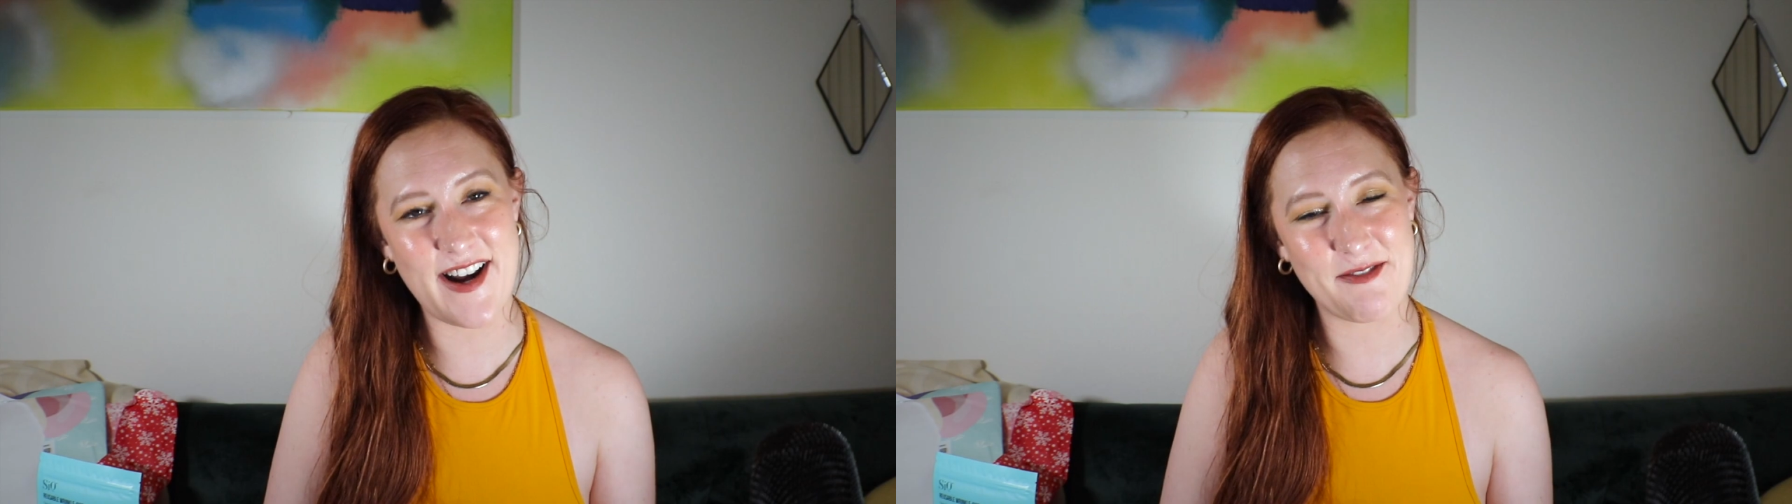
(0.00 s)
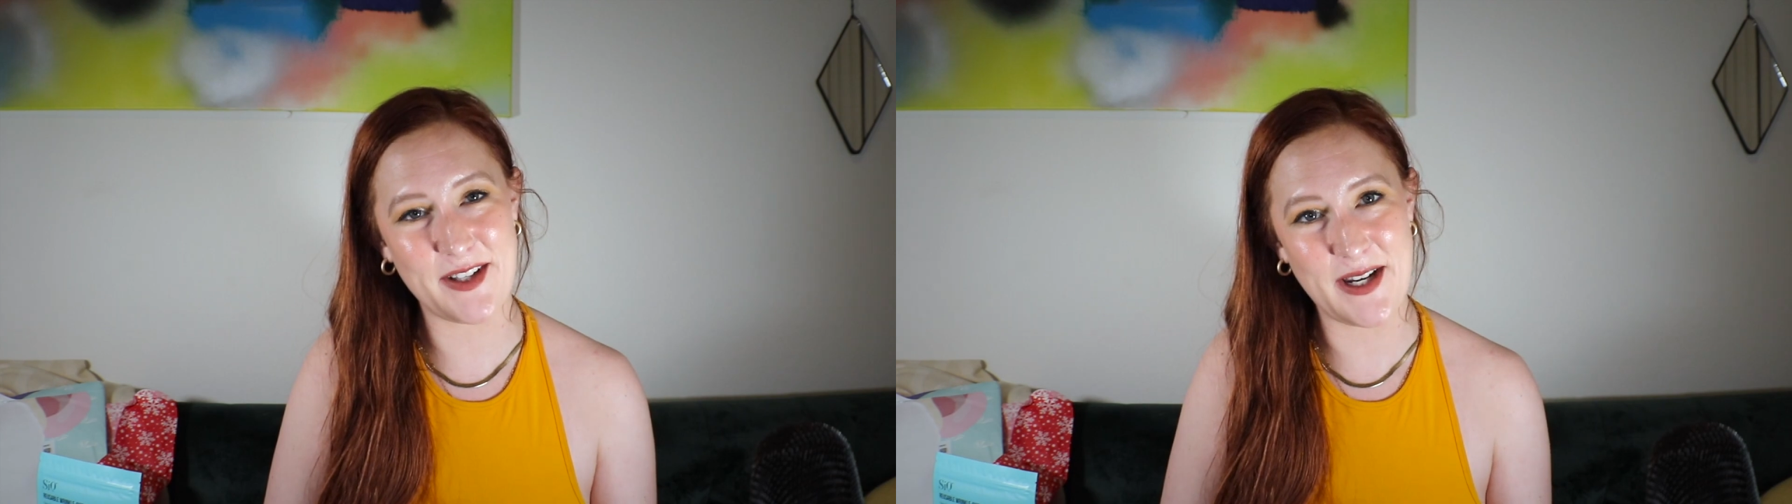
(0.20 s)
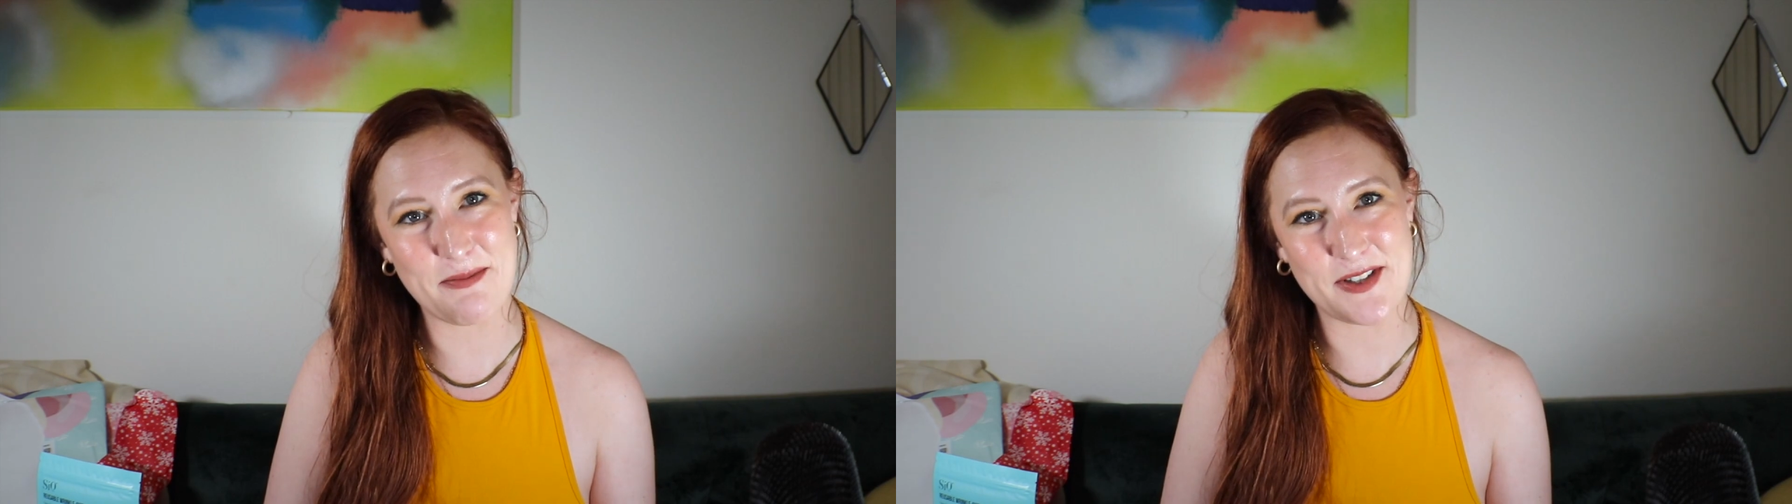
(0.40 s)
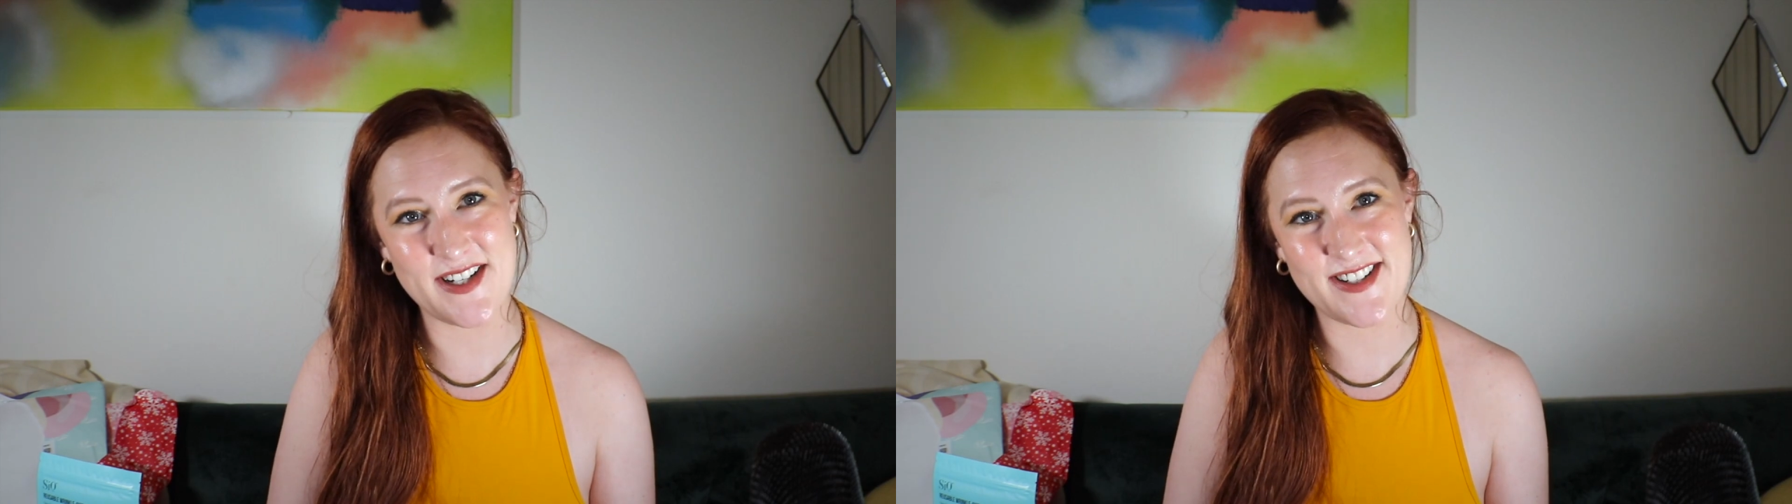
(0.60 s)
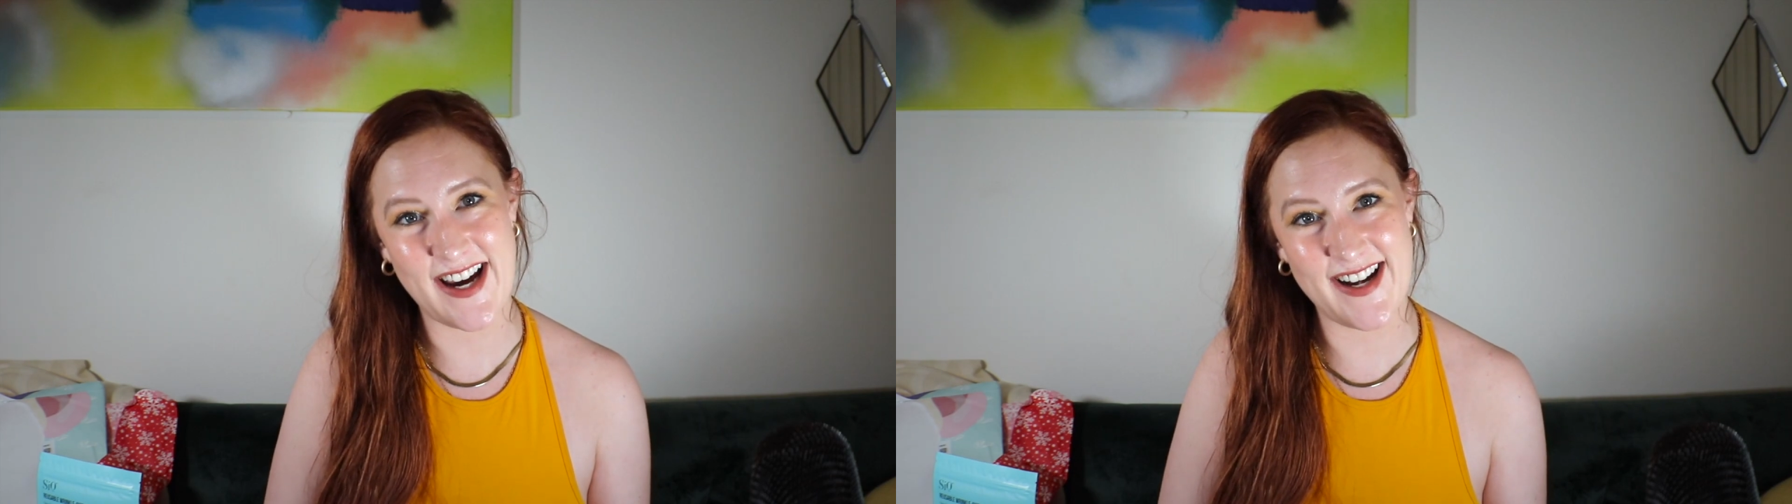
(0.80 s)
and I really
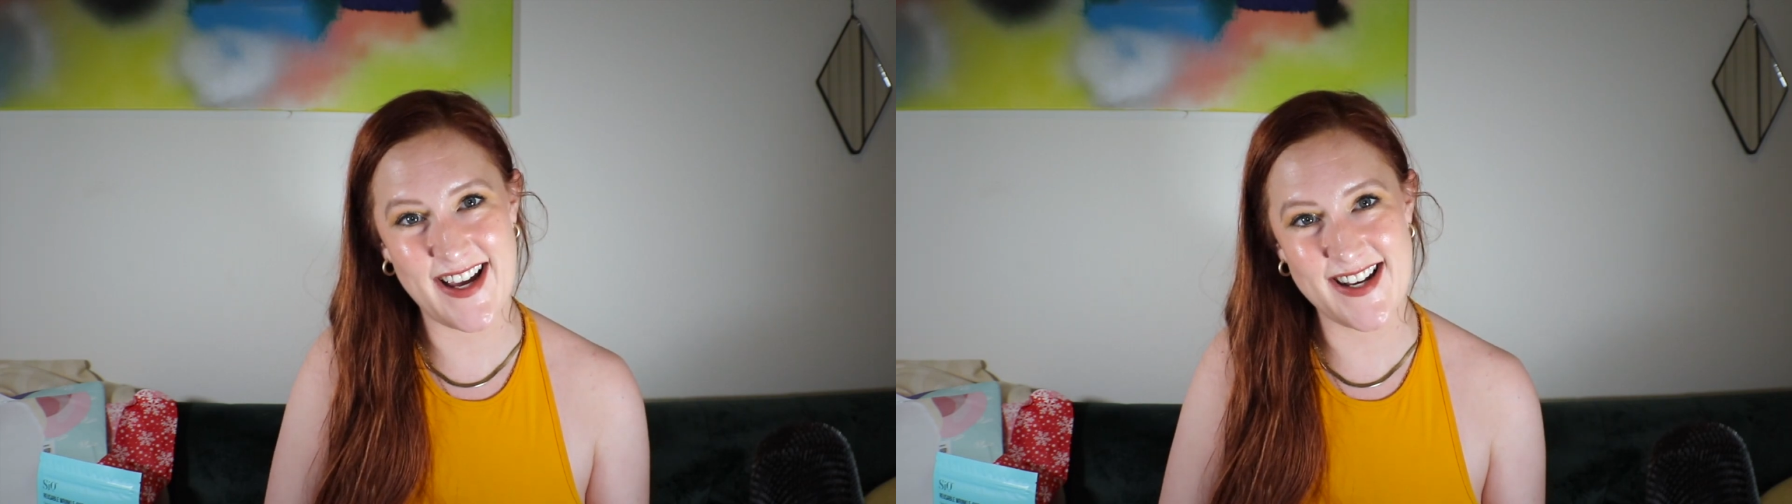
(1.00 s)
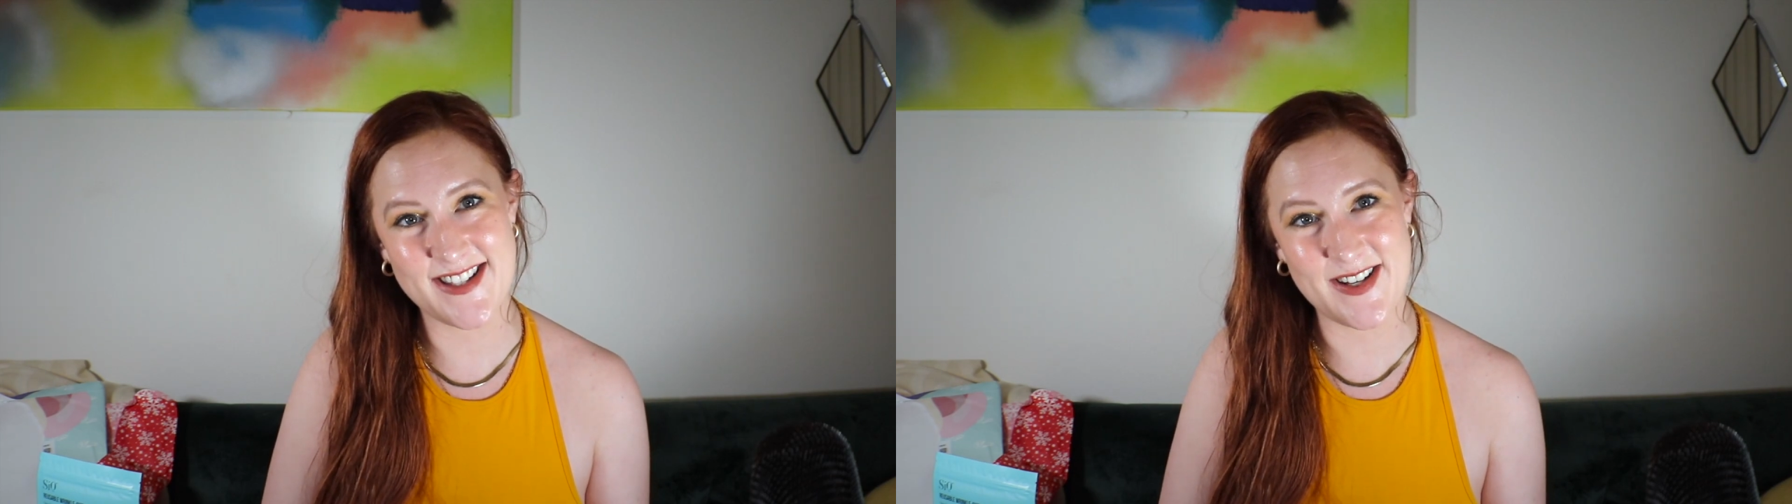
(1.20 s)
appreciate it.